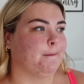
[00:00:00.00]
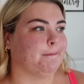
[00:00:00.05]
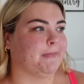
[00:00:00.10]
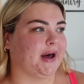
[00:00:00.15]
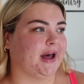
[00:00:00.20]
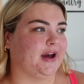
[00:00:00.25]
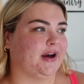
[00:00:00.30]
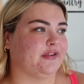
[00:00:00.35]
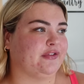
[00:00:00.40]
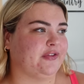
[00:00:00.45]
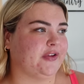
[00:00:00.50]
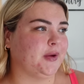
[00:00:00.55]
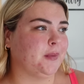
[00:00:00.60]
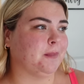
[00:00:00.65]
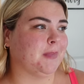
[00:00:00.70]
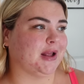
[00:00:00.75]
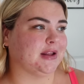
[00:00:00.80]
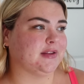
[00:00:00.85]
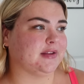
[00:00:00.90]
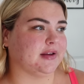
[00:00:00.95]
But a few
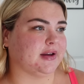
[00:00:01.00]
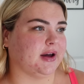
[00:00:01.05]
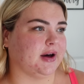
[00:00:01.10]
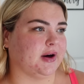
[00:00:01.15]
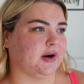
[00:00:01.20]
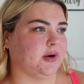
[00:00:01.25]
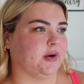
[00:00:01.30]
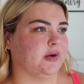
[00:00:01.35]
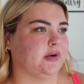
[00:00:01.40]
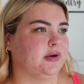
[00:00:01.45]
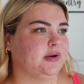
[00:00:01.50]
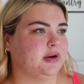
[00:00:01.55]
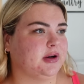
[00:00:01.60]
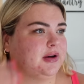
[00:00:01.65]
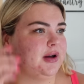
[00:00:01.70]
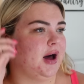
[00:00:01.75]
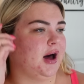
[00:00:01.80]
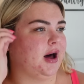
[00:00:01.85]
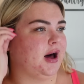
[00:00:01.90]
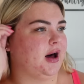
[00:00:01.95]
months ago,
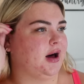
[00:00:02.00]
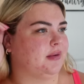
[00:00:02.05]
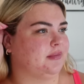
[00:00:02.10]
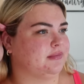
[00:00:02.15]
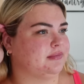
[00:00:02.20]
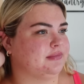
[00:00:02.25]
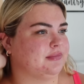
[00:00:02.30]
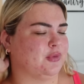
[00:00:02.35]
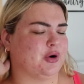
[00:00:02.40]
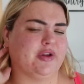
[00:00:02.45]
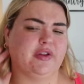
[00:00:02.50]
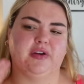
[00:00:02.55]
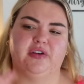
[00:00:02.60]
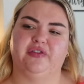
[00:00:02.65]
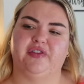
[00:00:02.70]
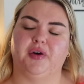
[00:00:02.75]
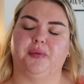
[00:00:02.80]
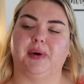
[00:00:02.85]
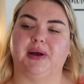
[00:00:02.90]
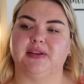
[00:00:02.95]
um, more than a
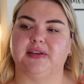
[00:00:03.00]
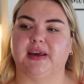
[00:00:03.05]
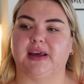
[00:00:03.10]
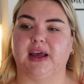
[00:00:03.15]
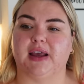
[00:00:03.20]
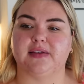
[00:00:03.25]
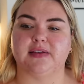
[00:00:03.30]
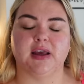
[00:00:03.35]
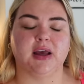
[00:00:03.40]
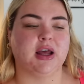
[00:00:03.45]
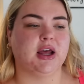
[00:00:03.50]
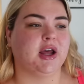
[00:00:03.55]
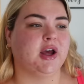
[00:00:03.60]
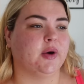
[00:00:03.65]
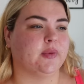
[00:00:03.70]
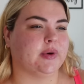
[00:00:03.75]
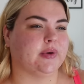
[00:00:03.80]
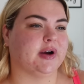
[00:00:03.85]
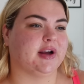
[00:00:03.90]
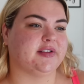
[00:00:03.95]
few months, I guess,
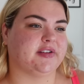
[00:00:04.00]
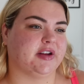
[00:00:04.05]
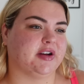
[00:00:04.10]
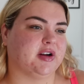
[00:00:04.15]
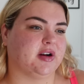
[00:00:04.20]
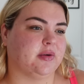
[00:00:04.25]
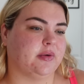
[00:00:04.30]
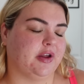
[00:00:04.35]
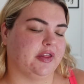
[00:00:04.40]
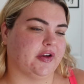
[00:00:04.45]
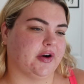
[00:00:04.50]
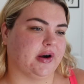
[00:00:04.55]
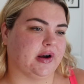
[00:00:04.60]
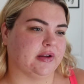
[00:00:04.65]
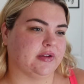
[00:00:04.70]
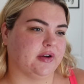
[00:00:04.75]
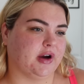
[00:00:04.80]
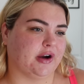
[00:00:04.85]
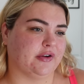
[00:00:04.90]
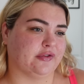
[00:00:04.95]
we were at dinner with
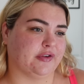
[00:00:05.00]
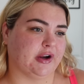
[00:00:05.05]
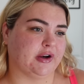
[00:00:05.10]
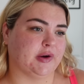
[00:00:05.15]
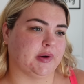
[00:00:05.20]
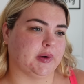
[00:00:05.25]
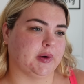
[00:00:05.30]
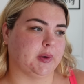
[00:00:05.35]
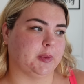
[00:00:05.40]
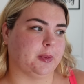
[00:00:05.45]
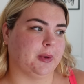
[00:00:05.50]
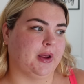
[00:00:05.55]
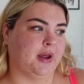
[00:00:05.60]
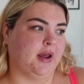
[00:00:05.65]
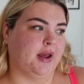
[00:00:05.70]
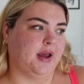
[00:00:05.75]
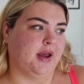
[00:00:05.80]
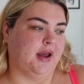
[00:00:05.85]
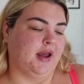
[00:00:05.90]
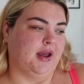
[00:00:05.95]
our, our friend group
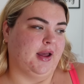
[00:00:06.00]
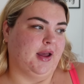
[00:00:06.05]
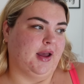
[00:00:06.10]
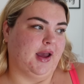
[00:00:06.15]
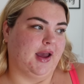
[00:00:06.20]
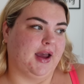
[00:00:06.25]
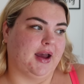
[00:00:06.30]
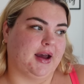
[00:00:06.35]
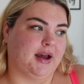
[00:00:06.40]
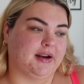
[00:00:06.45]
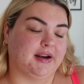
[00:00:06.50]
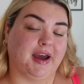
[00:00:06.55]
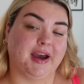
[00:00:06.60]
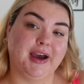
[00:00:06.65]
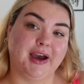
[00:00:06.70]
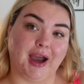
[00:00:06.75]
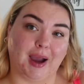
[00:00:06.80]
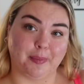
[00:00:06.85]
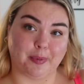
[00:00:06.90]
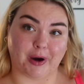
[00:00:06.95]
and
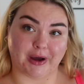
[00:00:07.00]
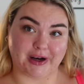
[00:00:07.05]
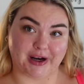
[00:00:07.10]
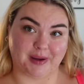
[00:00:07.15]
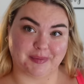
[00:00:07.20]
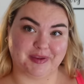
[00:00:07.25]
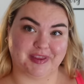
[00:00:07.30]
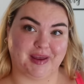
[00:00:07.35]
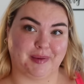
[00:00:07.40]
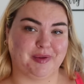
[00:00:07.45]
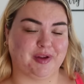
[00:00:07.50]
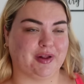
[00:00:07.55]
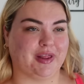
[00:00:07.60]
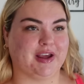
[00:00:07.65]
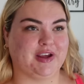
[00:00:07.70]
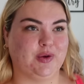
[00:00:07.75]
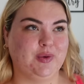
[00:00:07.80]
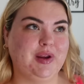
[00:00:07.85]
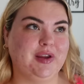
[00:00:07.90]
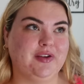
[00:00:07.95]
I brought it up to them. They're
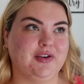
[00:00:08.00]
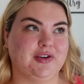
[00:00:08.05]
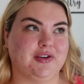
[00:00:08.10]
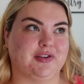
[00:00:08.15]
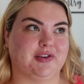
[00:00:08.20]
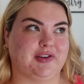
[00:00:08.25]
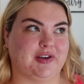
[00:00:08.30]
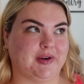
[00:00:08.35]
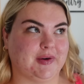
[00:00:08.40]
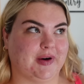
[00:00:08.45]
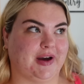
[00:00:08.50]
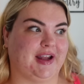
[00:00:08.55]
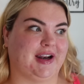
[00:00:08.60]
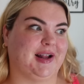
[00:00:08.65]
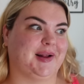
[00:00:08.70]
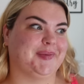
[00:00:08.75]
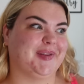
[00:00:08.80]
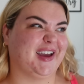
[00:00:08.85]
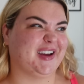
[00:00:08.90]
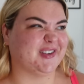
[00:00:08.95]
like, you need to just do it. And
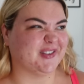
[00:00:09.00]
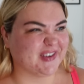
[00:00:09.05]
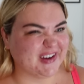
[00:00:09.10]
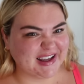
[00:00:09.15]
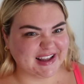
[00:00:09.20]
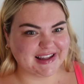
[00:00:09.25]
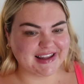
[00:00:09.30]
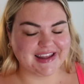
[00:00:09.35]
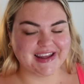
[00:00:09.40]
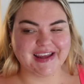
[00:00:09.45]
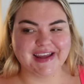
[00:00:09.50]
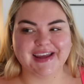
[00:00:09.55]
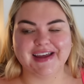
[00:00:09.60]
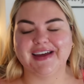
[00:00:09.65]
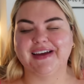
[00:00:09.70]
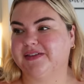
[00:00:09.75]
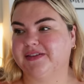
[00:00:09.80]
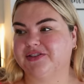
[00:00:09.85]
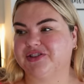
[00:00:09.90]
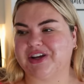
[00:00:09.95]
I'm like,
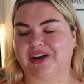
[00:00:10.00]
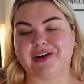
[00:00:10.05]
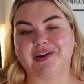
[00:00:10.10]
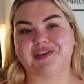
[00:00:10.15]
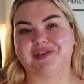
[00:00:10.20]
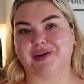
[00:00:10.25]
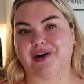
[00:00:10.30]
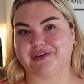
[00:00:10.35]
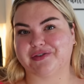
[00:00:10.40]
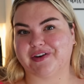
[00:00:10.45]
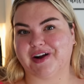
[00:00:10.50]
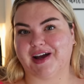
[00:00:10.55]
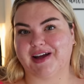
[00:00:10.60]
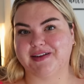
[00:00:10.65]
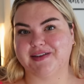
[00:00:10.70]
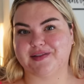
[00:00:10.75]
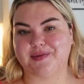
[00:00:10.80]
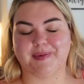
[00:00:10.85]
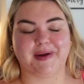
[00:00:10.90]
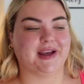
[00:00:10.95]
really? Shout out to our
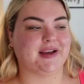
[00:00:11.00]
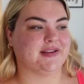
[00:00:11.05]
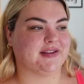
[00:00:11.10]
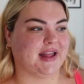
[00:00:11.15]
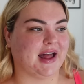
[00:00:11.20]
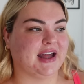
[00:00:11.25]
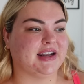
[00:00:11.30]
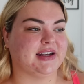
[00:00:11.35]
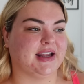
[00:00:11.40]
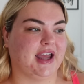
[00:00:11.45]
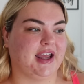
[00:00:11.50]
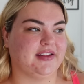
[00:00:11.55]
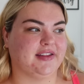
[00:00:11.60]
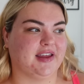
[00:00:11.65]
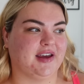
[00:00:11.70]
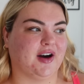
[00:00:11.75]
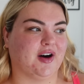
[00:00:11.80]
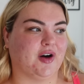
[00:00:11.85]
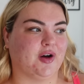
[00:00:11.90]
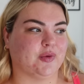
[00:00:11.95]
friends because that night
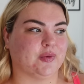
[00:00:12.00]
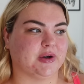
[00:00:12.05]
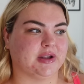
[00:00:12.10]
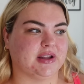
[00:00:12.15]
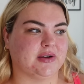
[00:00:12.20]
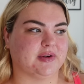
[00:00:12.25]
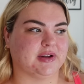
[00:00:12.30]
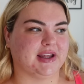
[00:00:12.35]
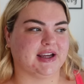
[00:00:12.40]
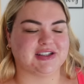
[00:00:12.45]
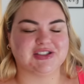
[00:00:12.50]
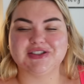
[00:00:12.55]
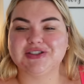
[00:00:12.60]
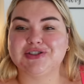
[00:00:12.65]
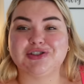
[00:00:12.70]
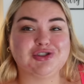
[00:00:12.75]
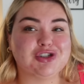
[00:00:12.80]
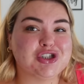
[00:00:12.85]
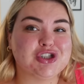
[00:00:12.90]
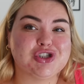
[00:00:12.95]
they all really were like,
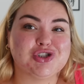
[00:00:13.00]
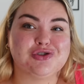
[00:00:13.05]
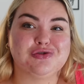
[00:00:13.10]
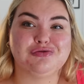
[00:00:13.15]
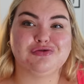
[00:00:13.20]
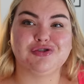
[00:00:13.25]
just, just